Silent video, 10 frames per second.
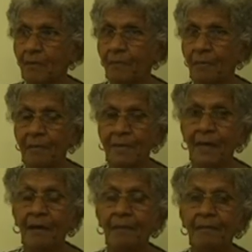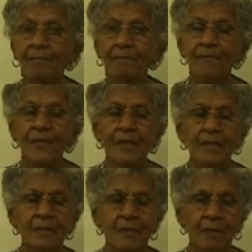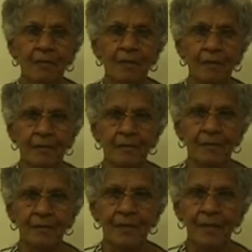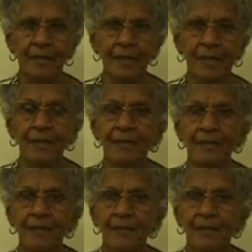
the Premier. So I said, okay.